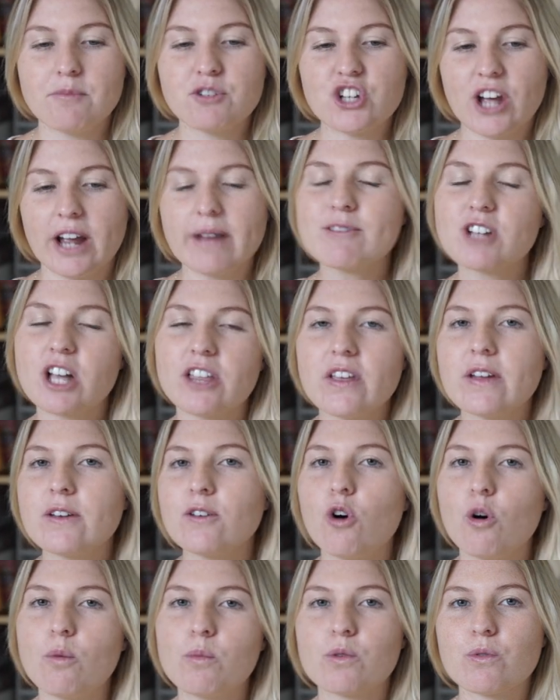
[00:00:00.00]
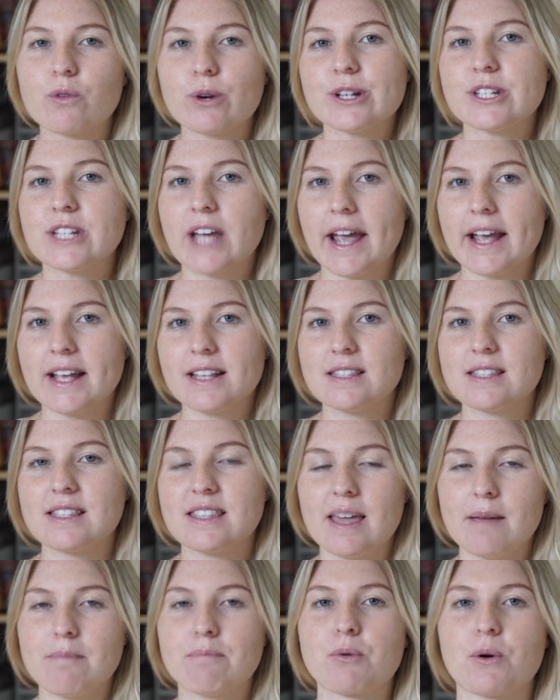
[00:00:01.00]
change out their normal routine so
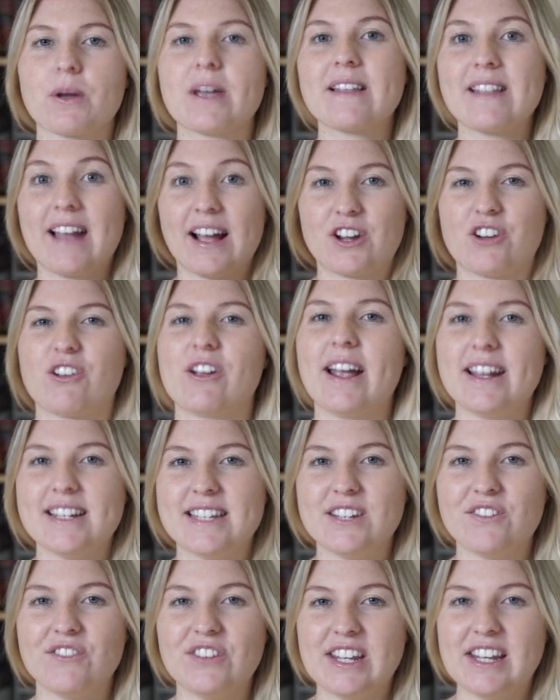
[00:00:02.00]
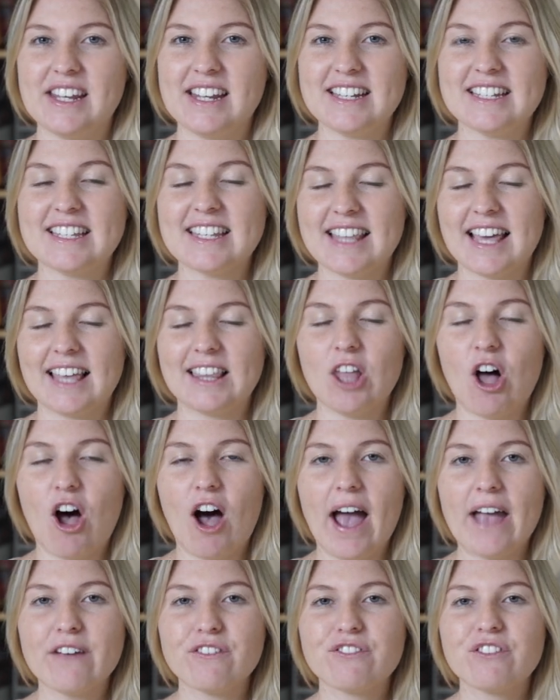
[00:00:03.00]
they bring that creativity into their
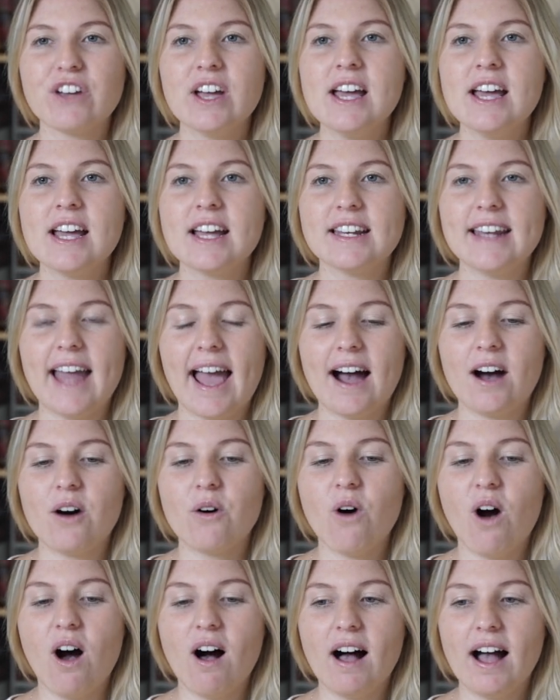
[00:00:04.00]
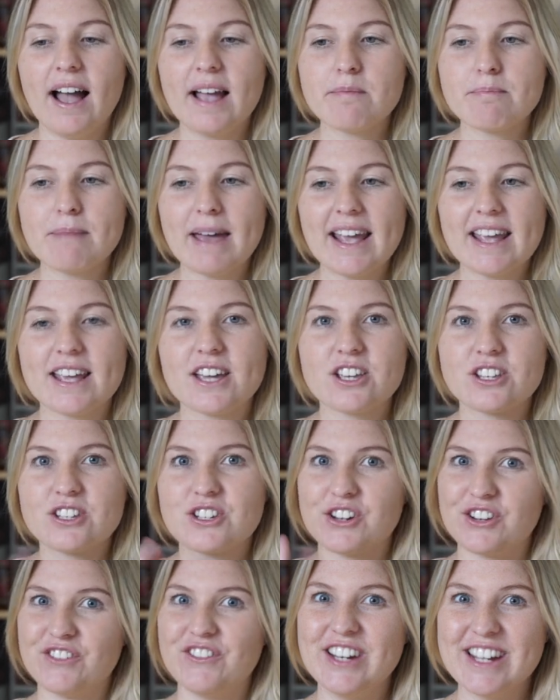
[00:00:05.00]
life. Now, I make
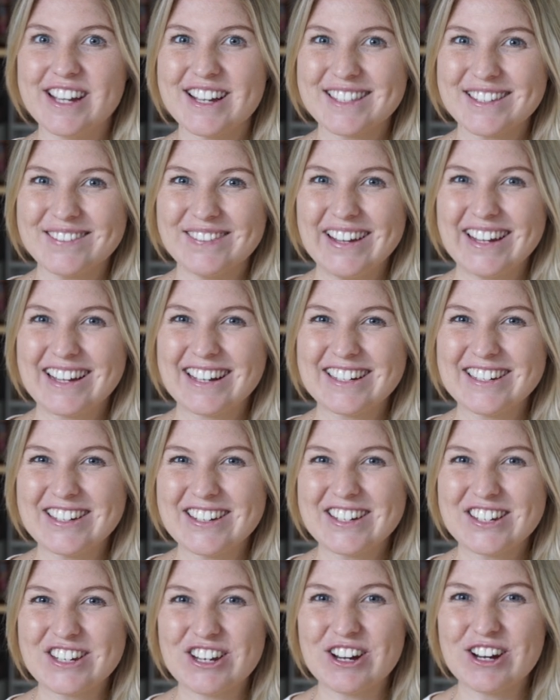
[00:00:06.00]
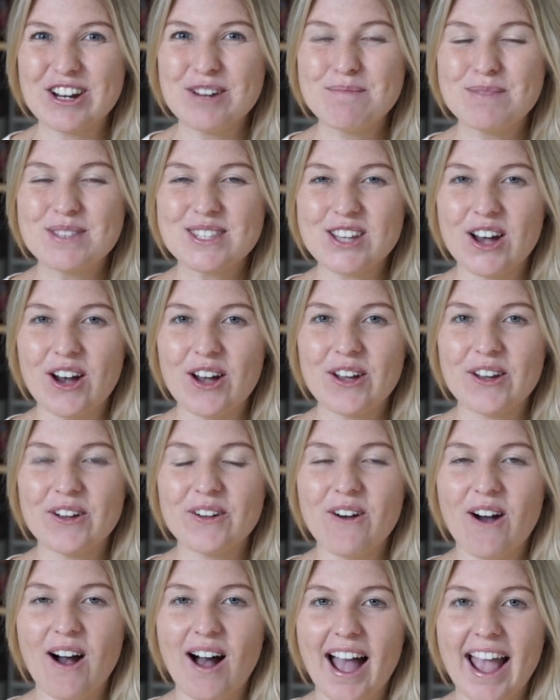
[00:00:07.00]
2 videos a week on YouTube,
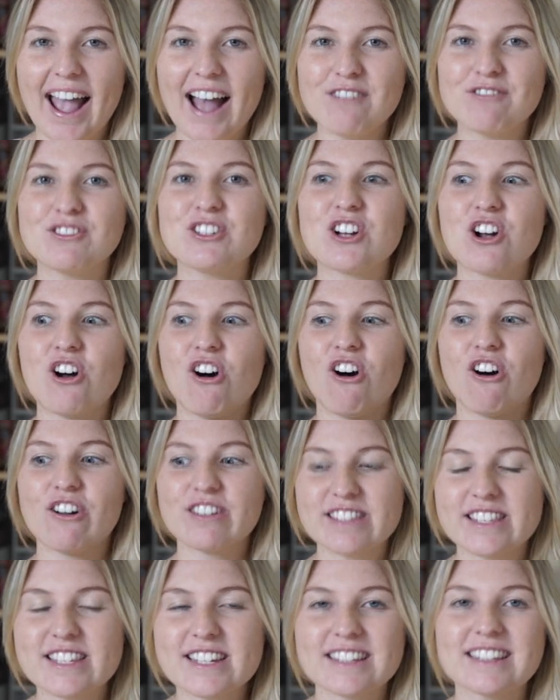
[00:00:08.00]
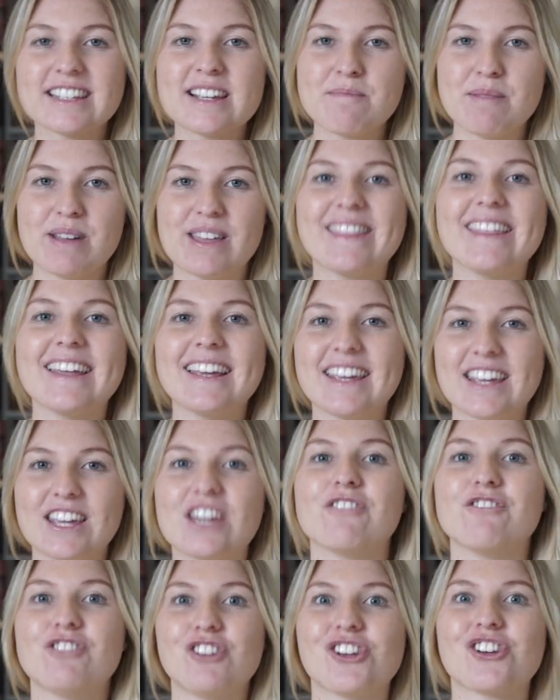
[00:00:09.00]
so I have to constantly be thinking
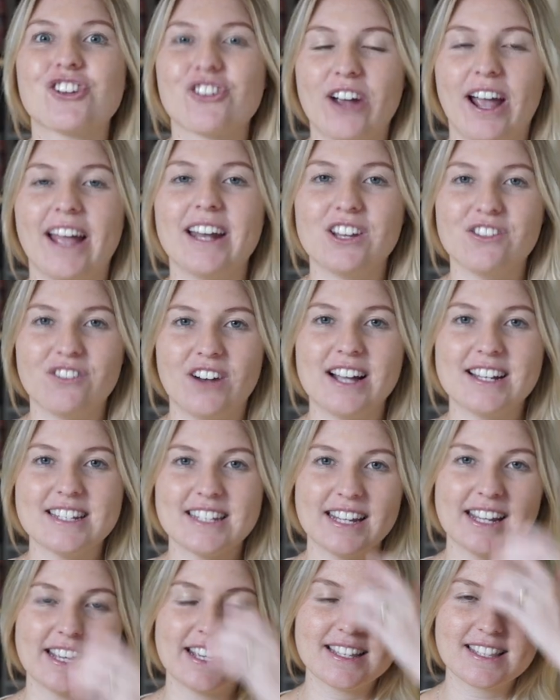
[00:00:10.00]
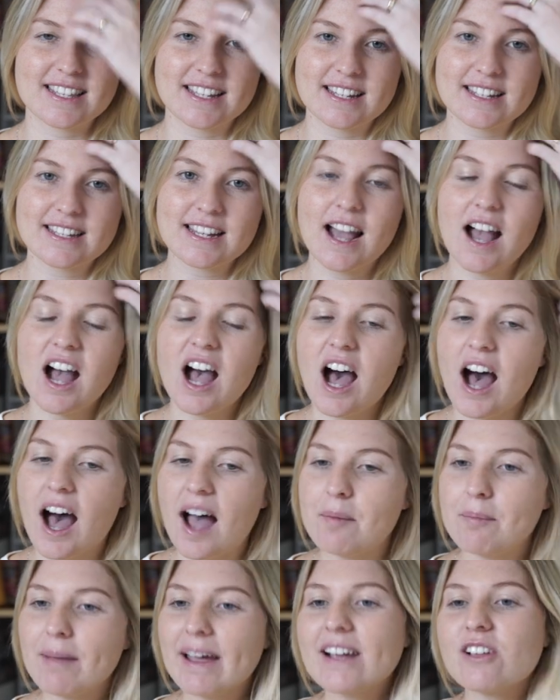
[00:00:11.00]
of new creative ideas, and
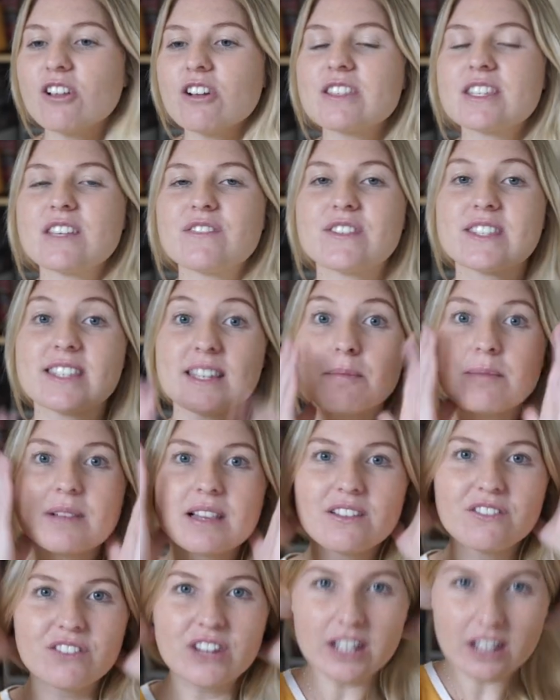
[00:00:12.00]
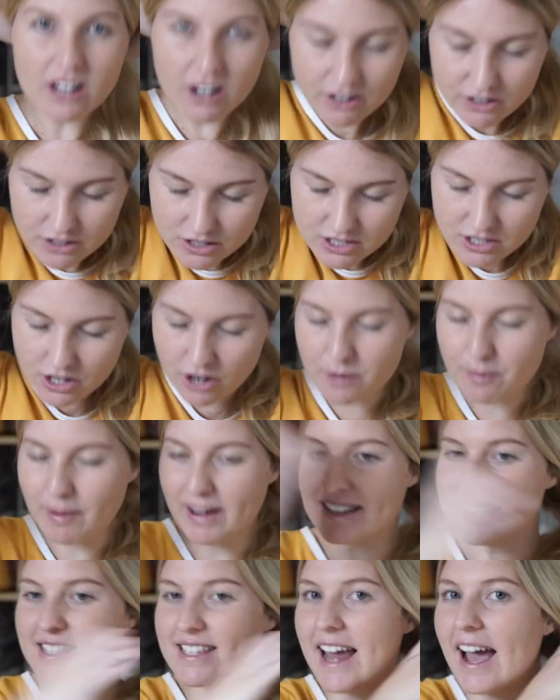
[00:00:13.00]
I make lots of similar videos, so
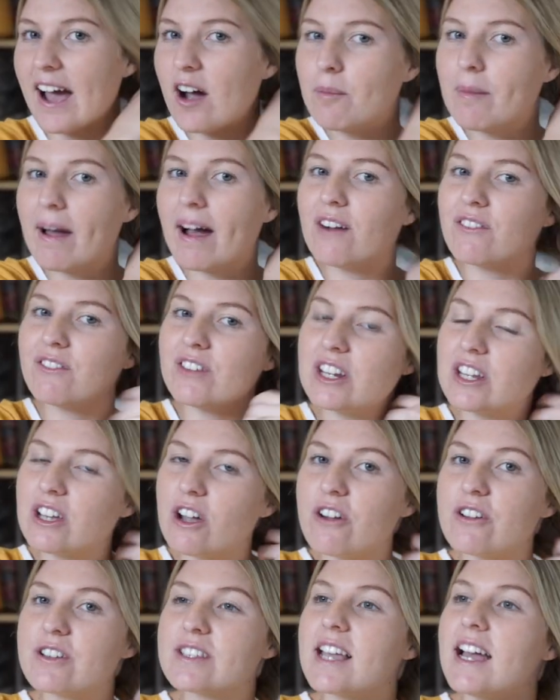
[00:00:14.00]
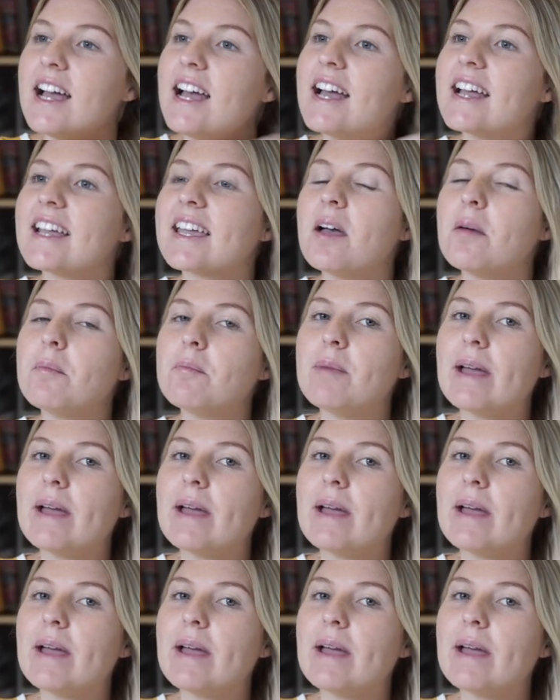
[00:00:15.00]
my snail mail videos can